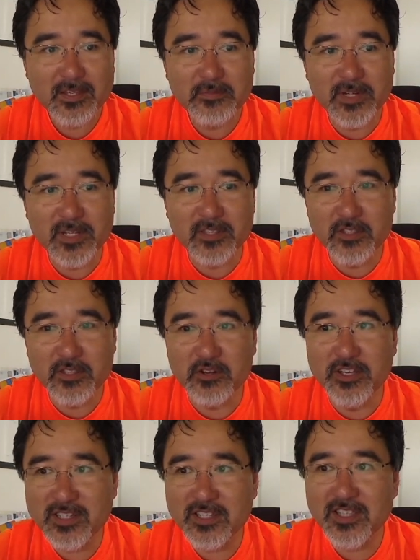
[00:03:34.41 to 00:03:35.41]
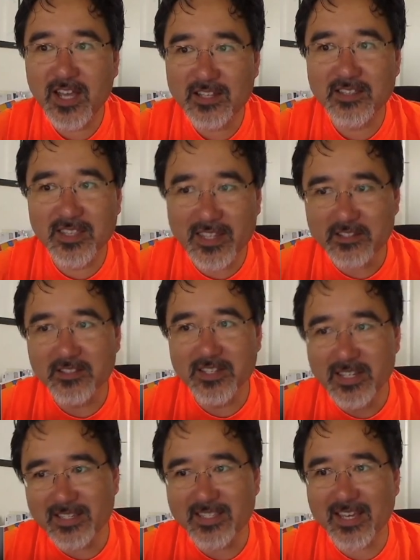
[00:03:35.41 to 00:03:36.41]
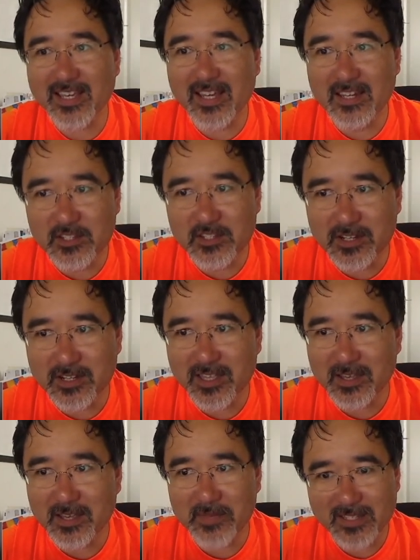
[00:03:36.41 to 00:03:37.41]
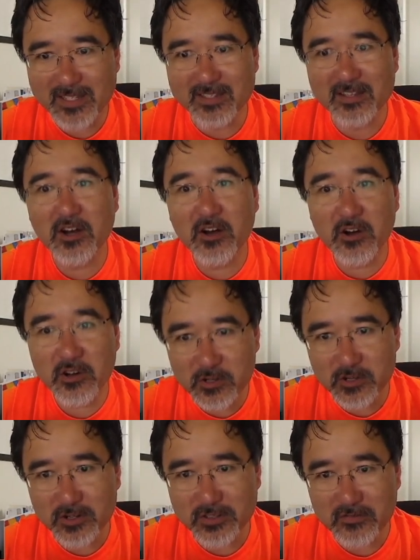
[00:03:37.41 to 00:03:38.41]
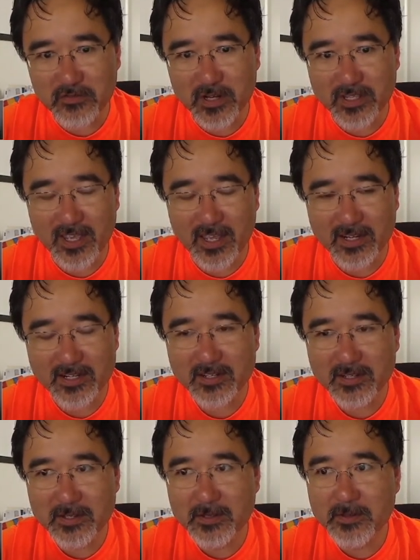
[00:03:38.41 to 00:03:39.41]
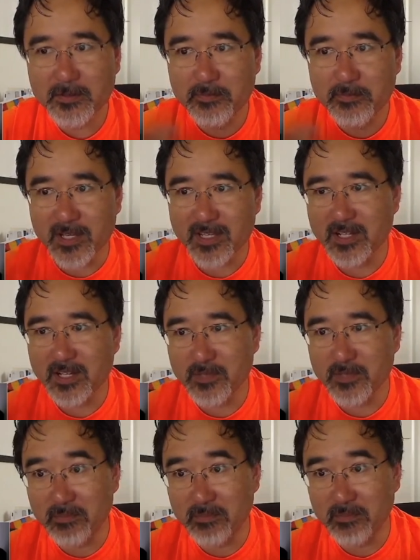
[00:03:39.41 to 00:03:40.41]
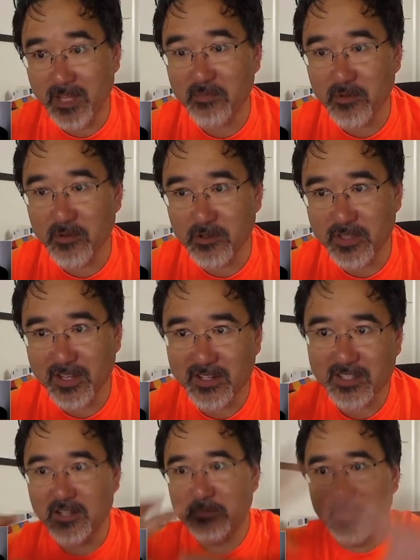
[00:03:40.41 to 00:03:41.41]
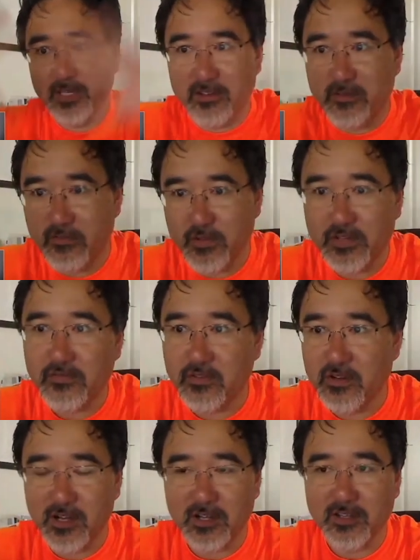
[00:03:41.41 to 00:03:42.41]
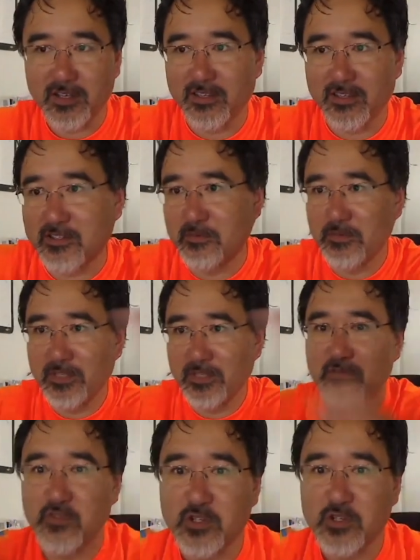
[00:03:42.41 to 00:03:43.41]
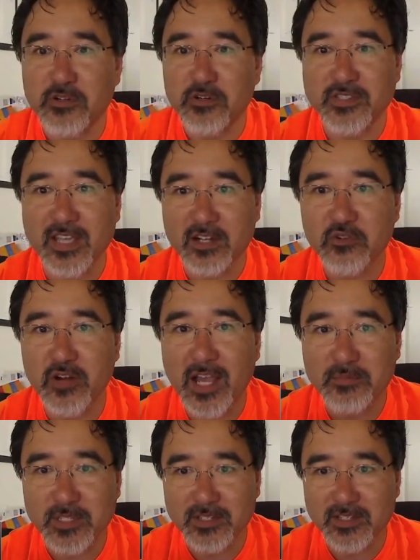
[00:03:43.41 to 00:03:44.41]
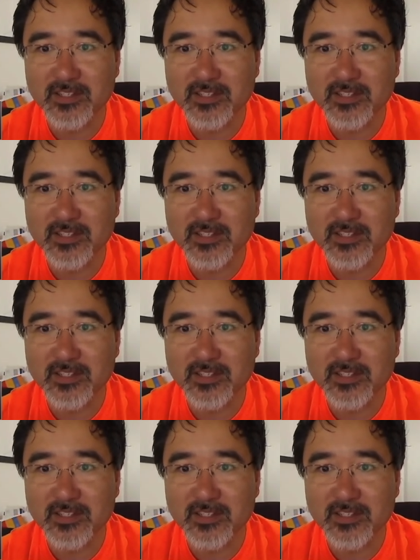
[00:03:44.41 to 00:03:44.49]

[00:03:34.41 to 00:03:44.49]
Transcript: But, now, but what, there is a lot of legalese and that kind of junk that makes it harder on the front end but come September, then it's going to be a free for all, and it's going to be the first person that grabs it.